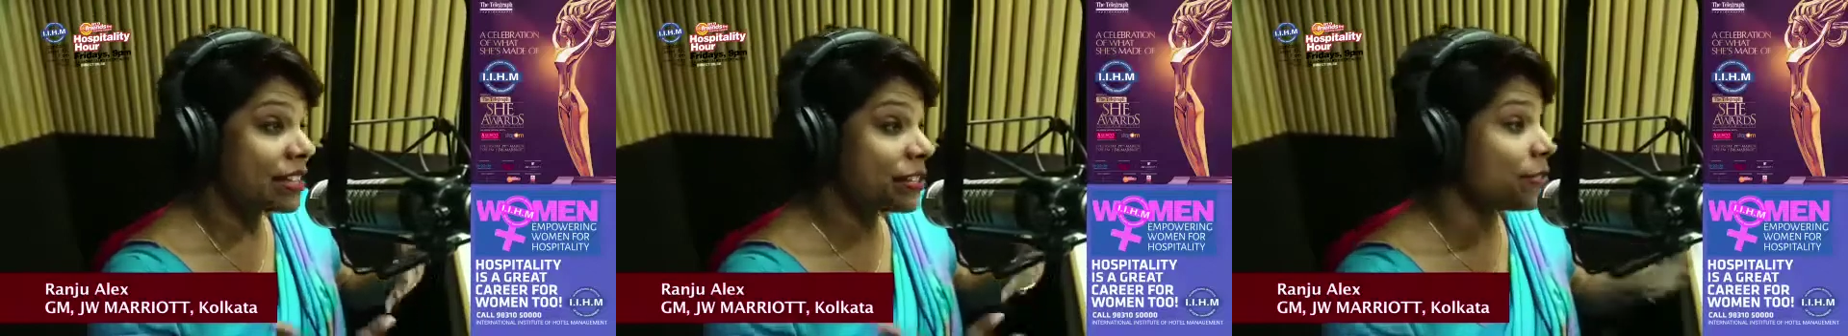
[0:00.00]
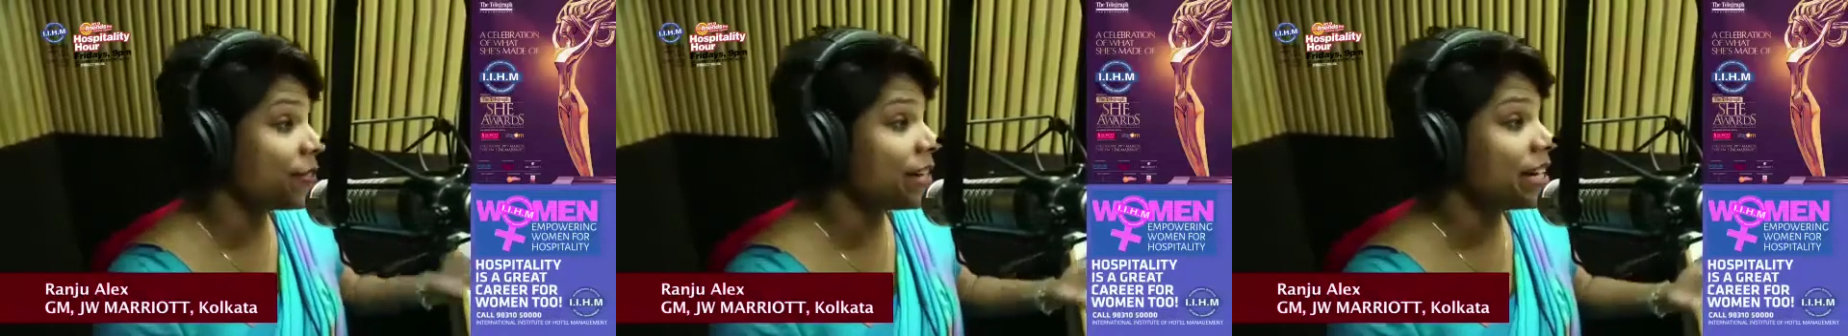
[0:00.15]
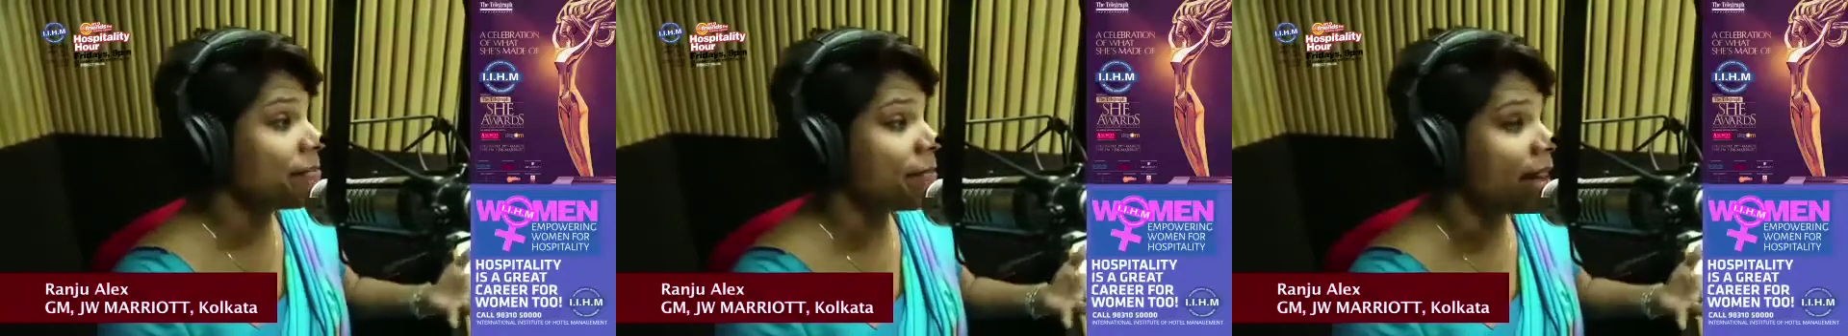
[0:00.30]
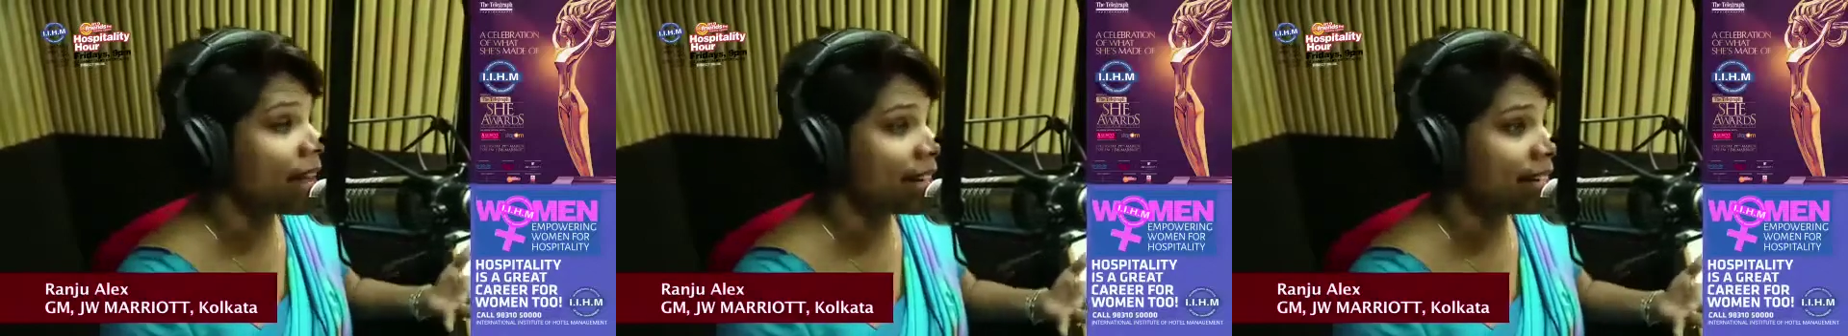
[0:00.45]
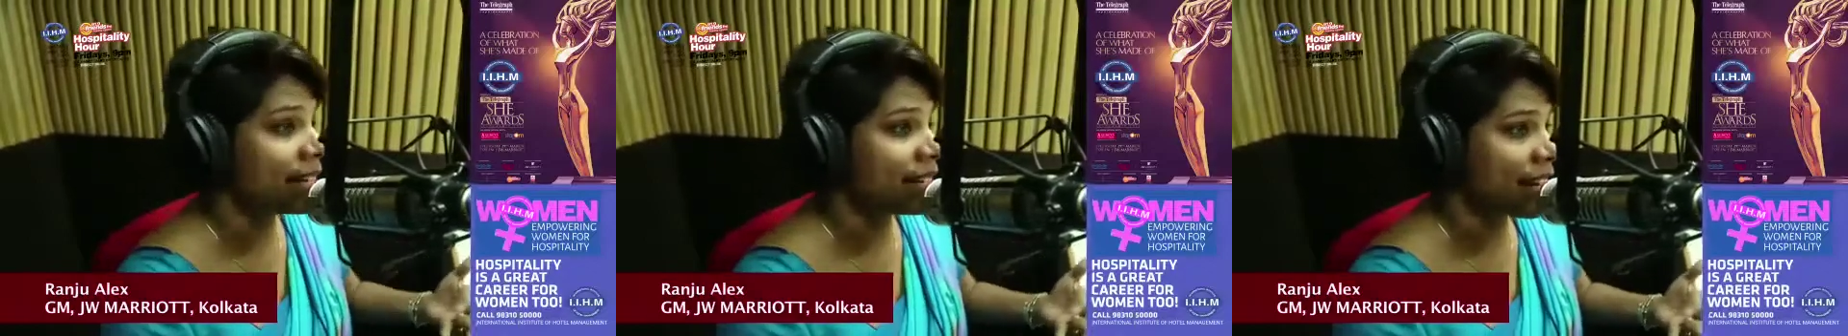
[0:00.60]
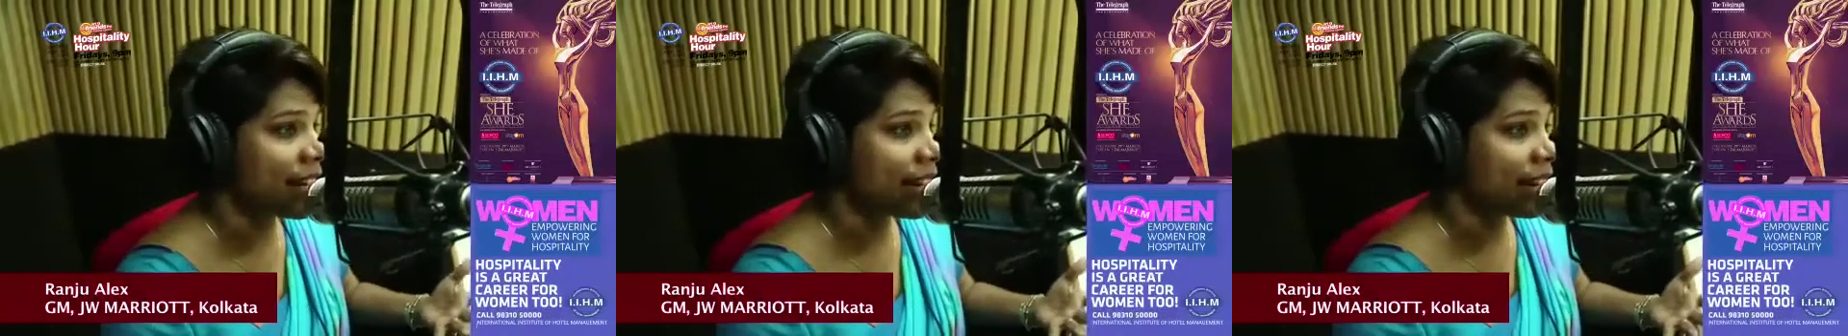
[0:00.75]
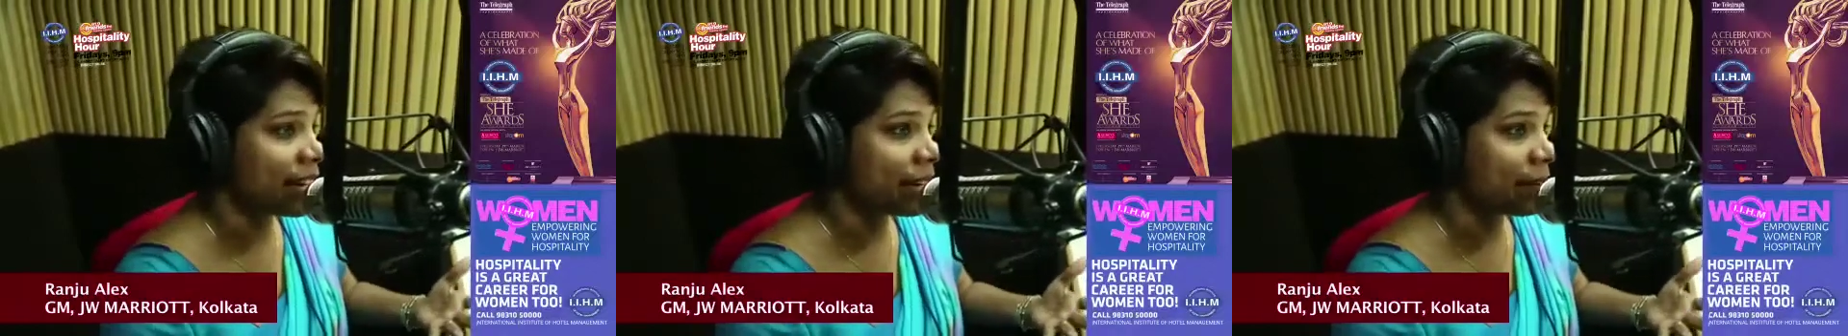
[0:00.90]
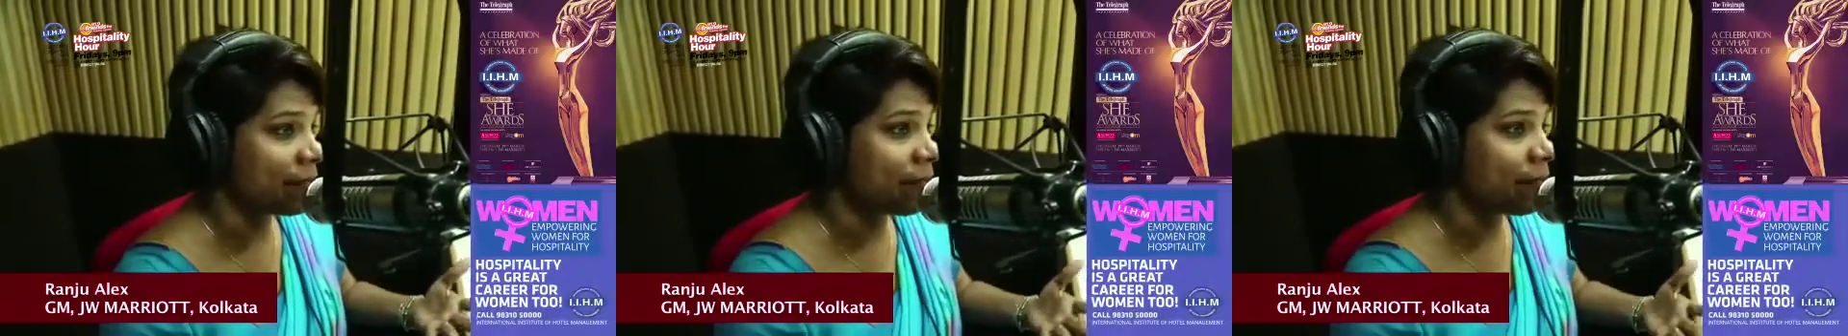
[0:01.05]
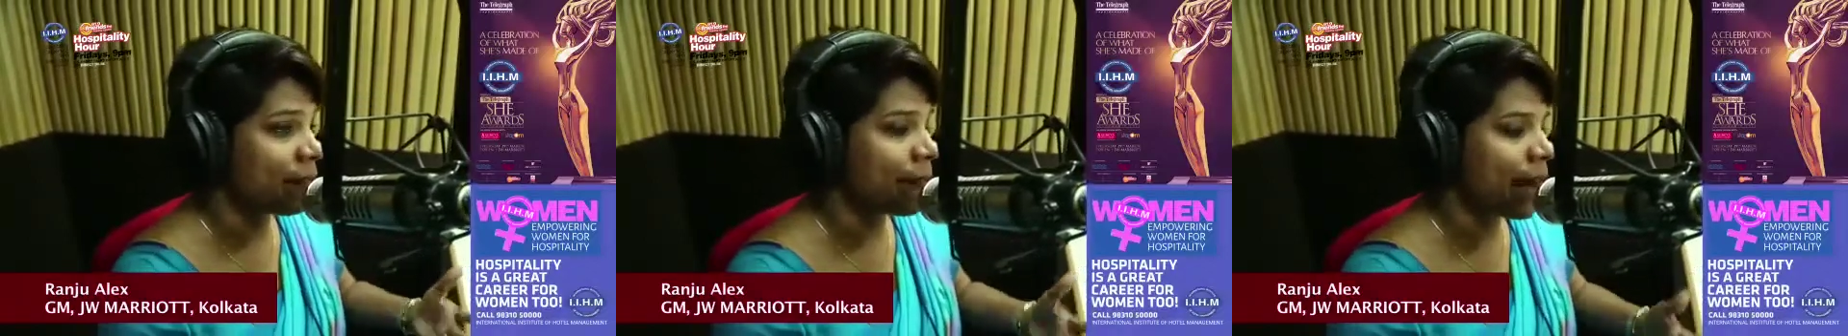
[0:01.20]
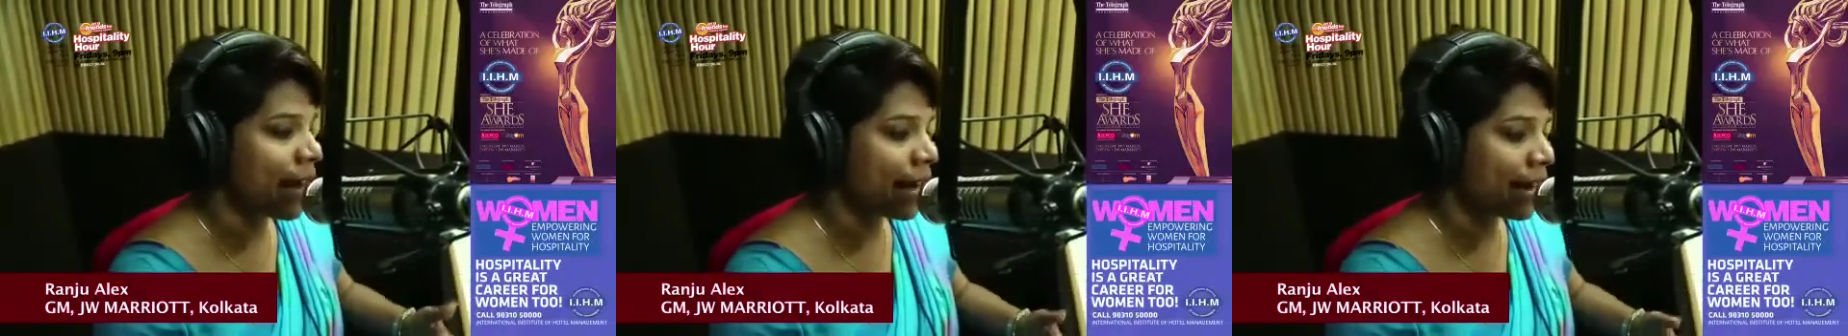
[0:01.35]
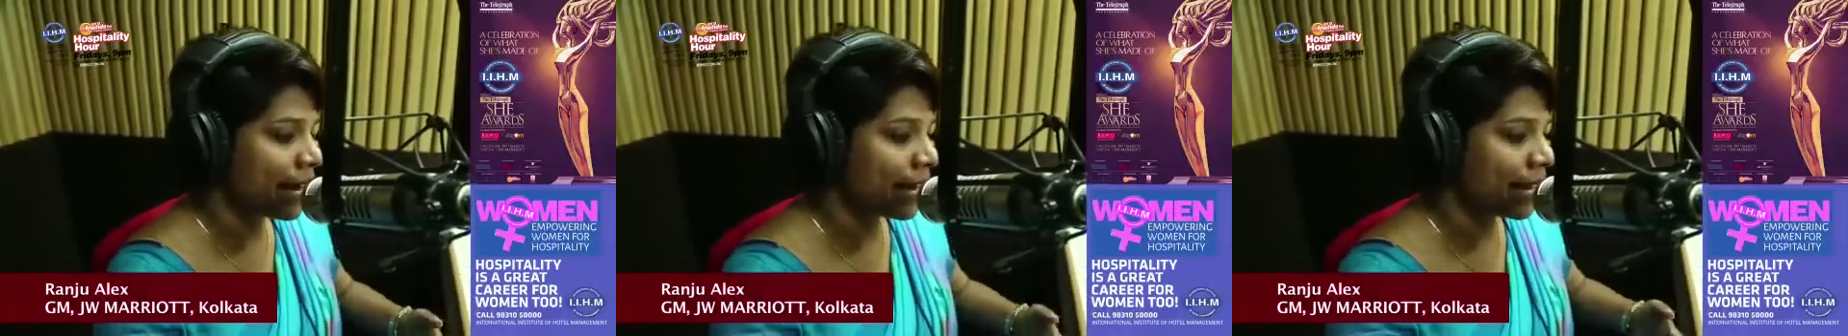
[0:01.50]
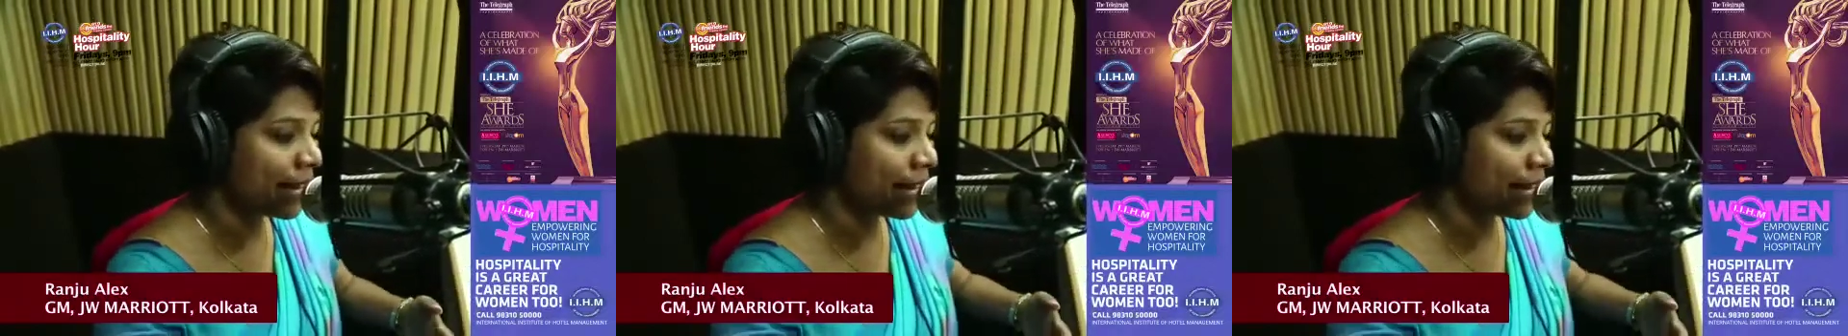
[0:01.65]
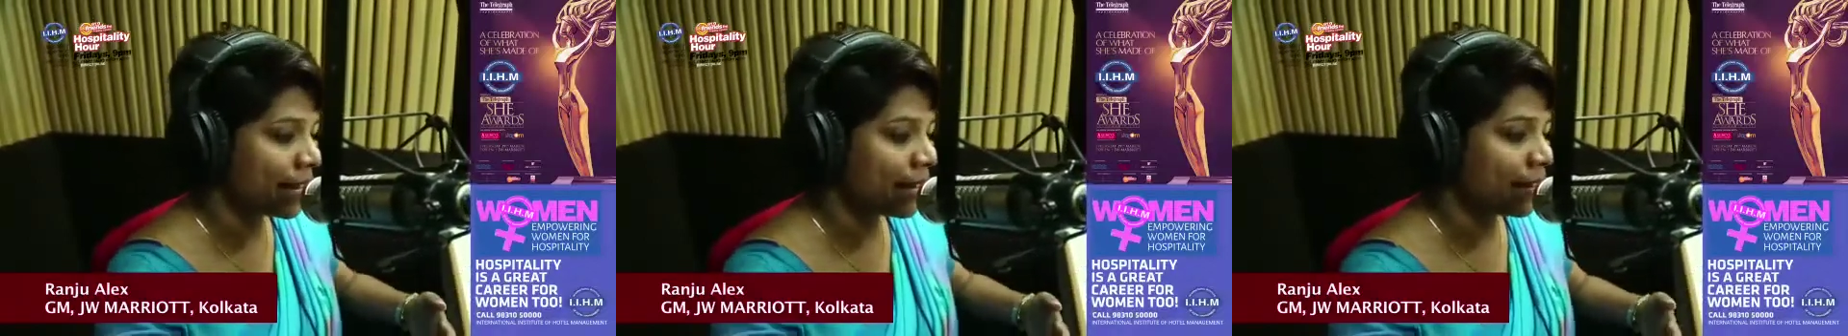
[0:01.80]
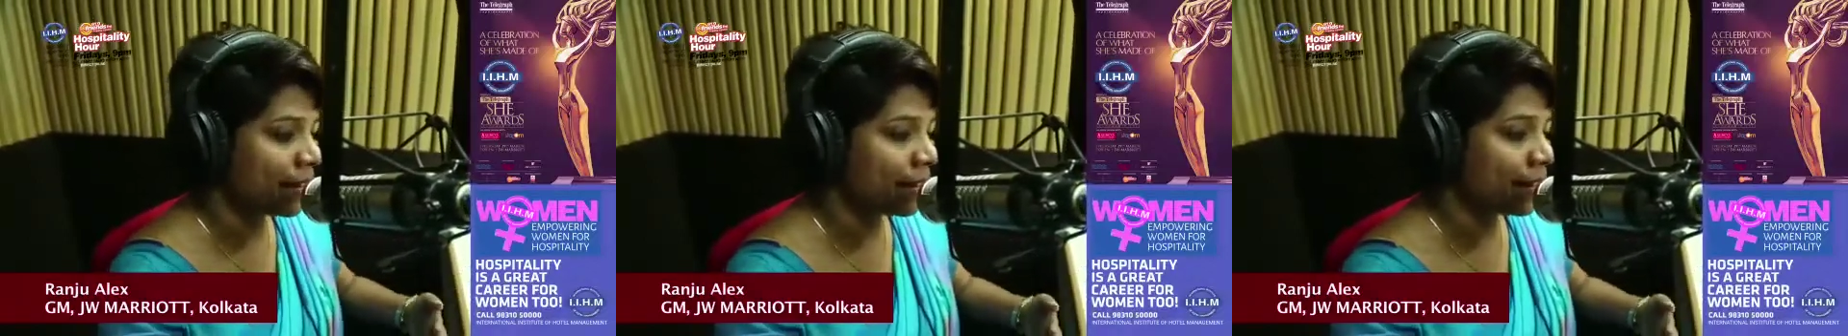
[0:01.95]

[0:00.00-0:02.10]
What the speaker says: During my time, my